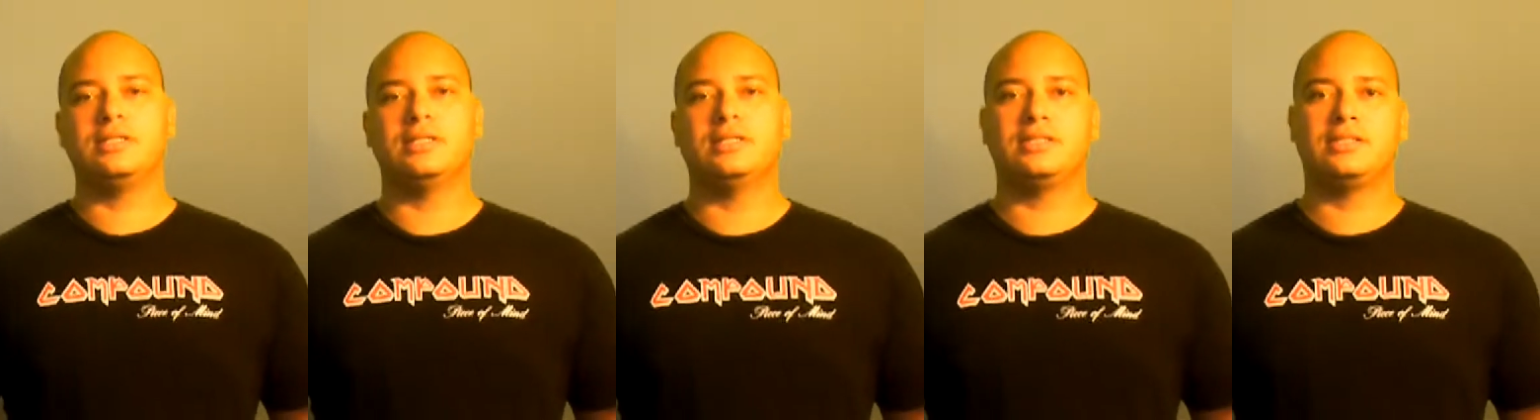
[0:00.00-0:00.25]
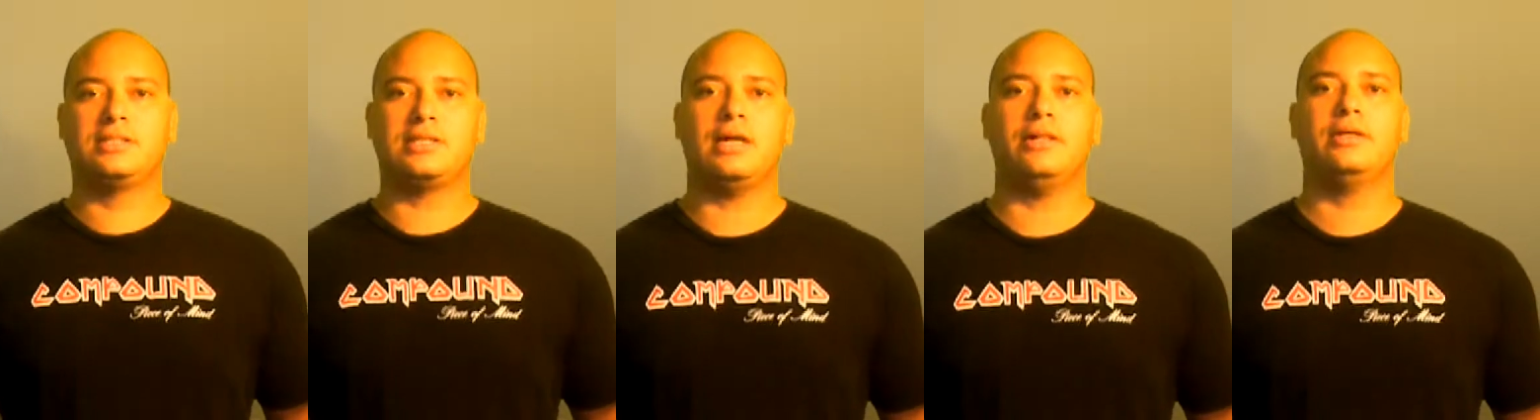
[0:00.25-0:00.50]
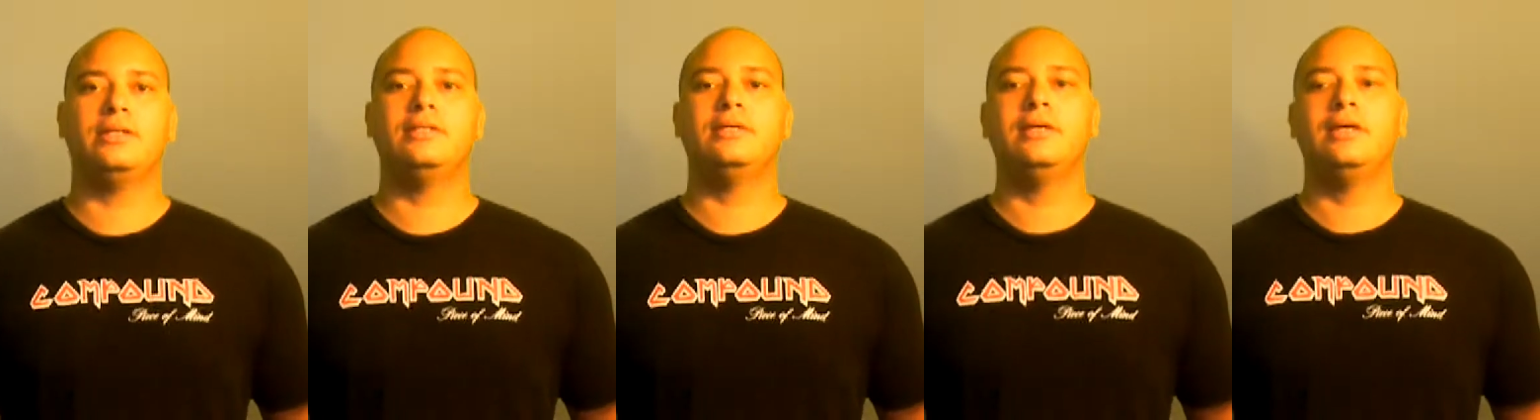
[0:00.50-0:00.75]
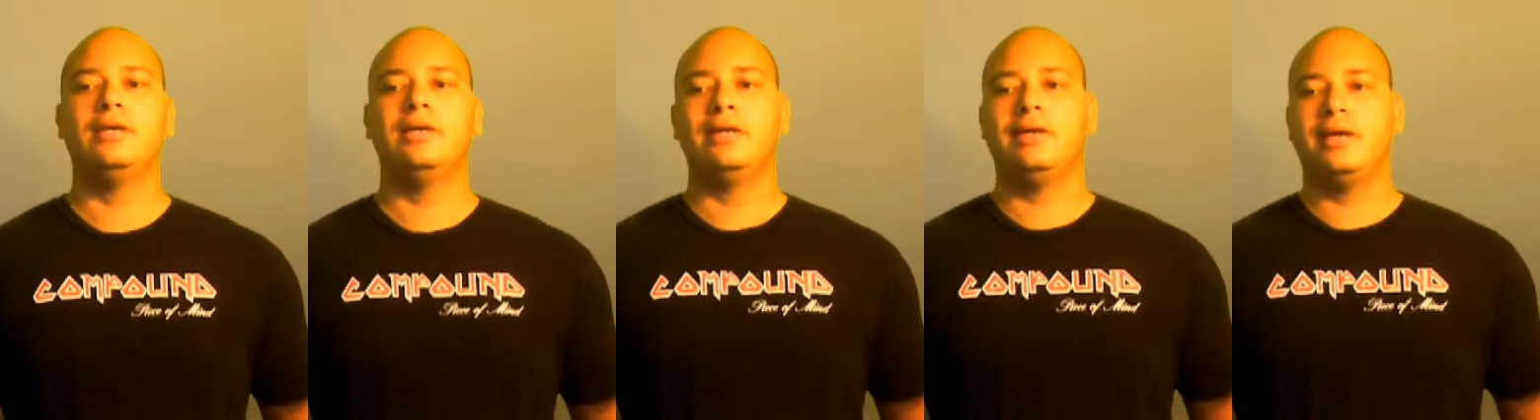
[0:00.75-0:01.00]
he's going to sell
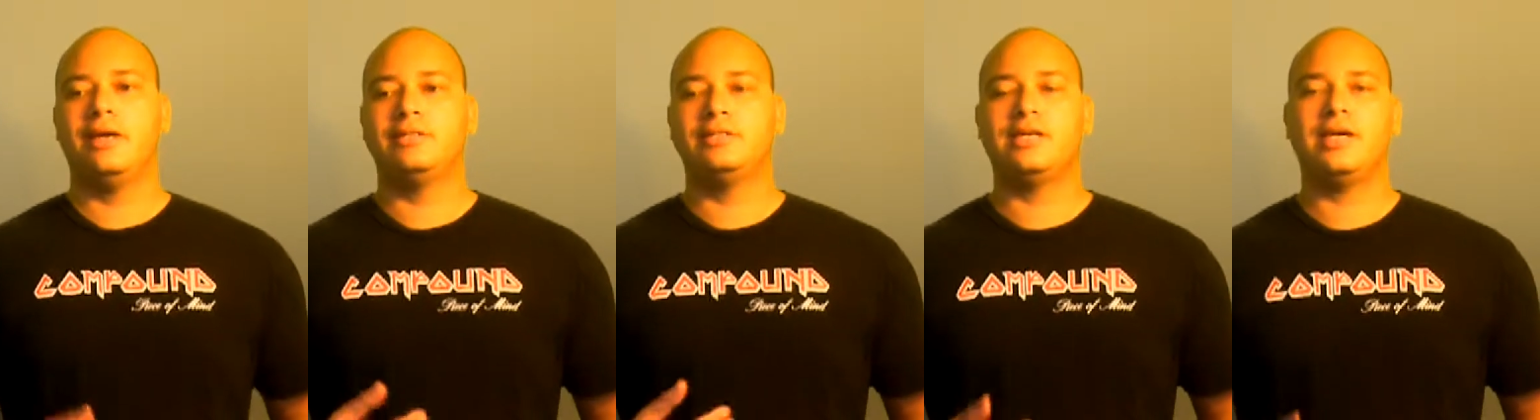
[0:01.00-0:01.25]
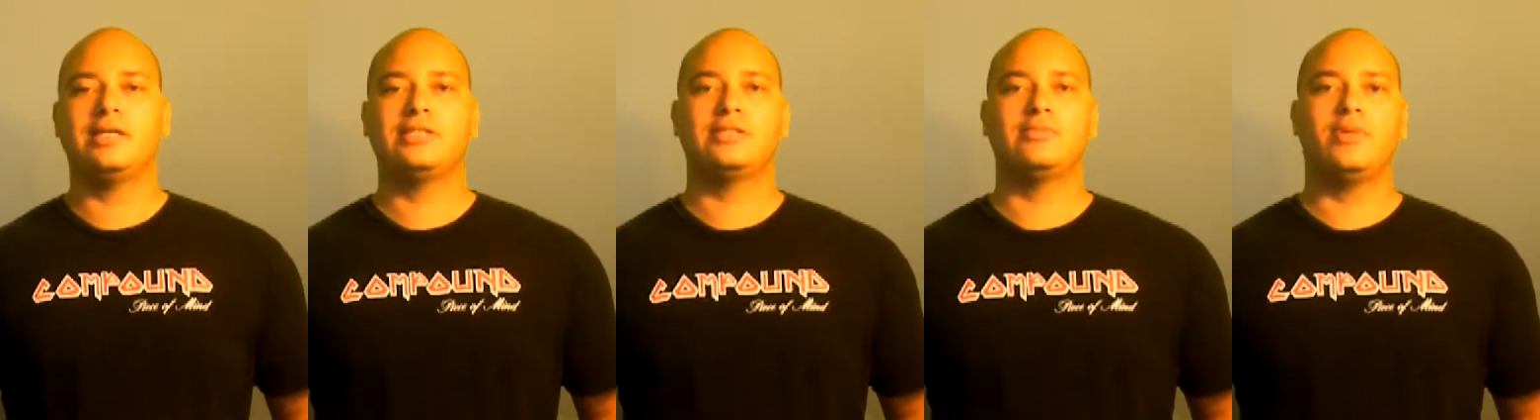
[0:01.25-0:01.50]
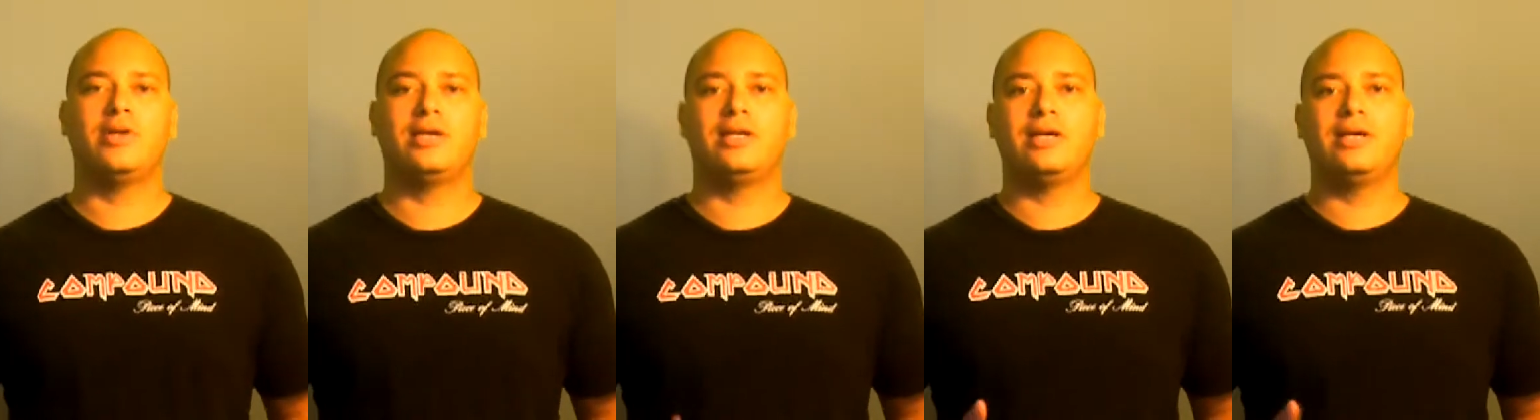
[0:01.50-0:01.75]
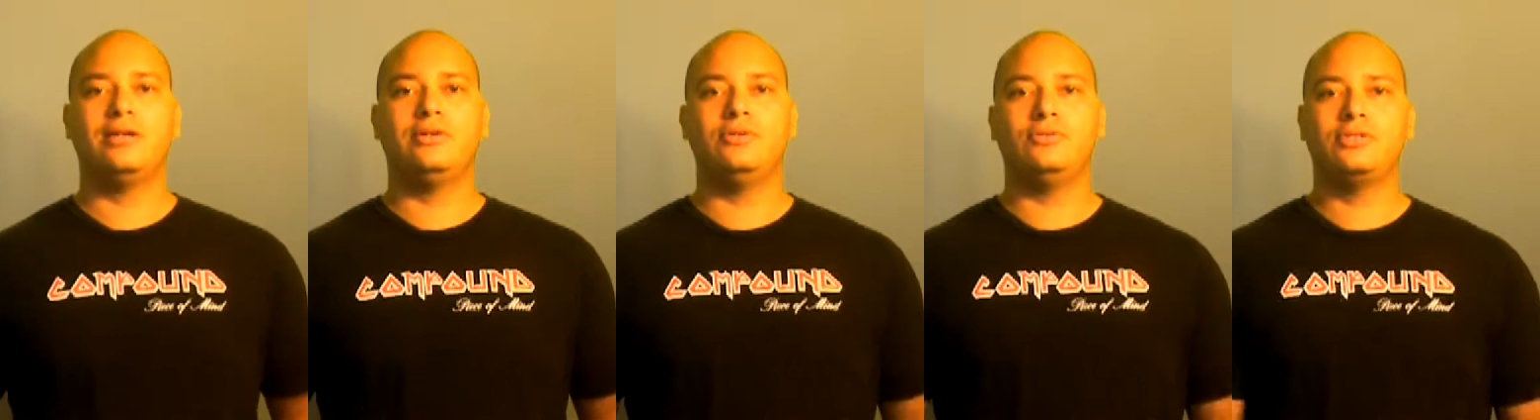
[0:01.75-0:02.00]
it and take some money
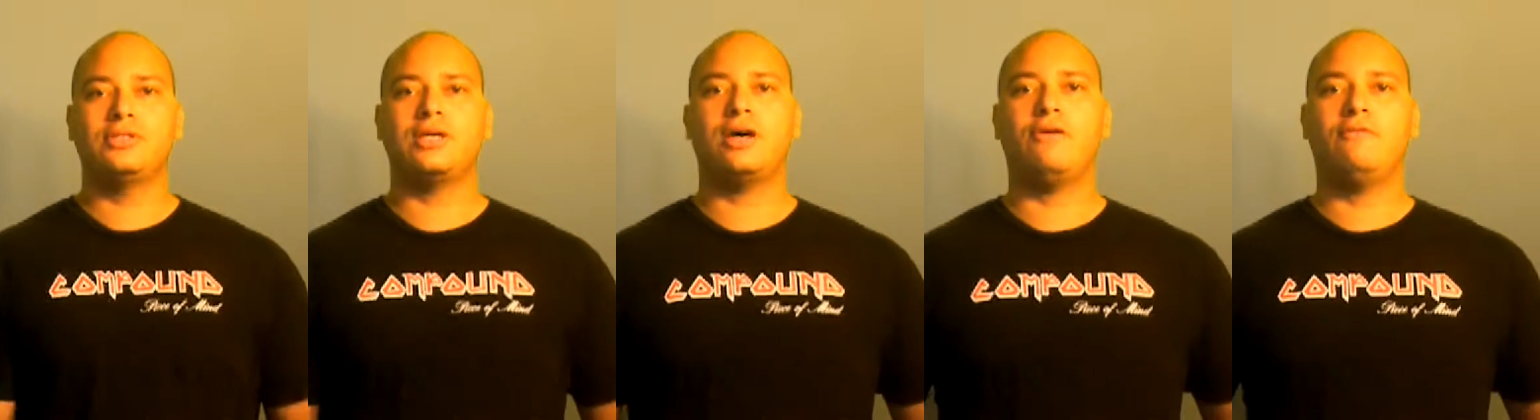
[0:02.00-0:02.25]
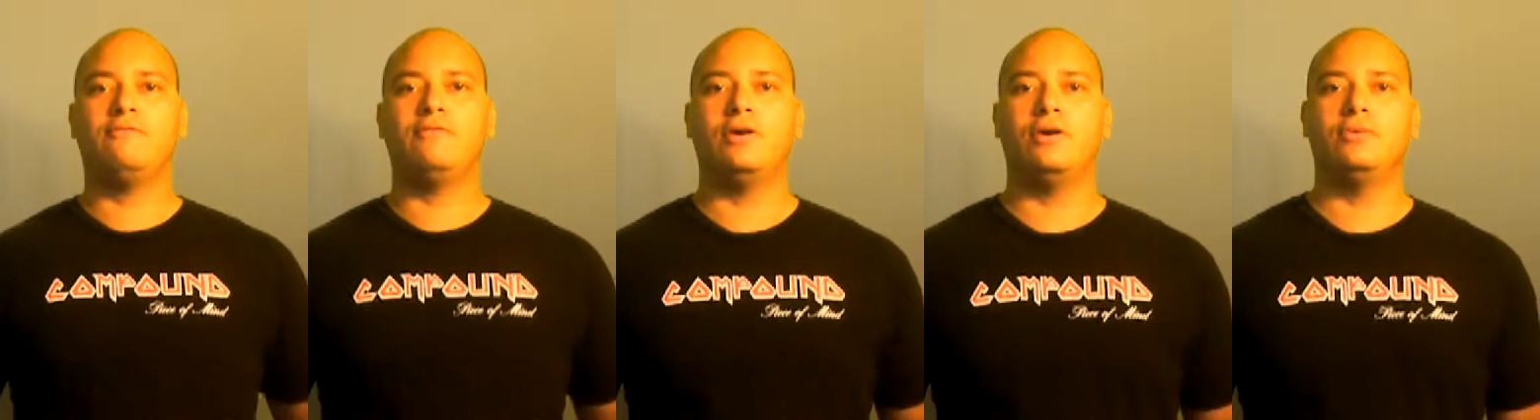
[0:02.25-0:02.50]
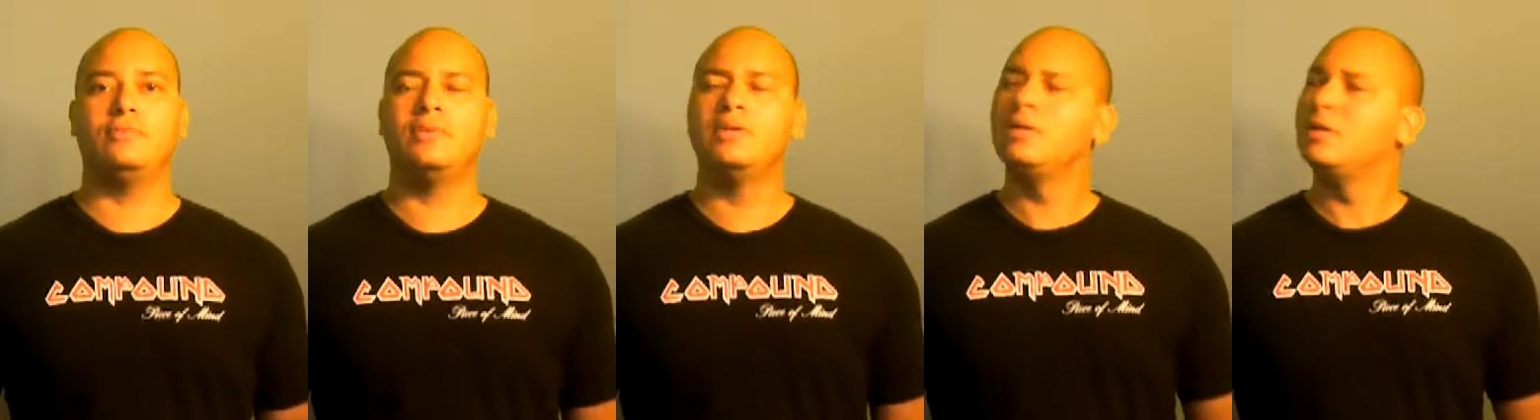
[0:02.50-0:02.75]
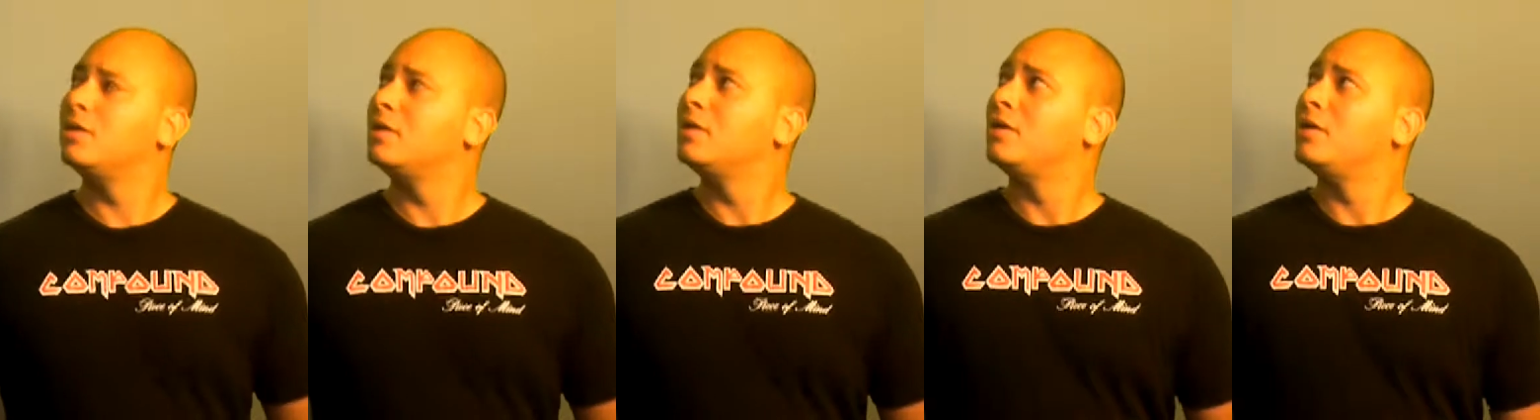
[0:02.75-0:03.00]
and get a new cell phone.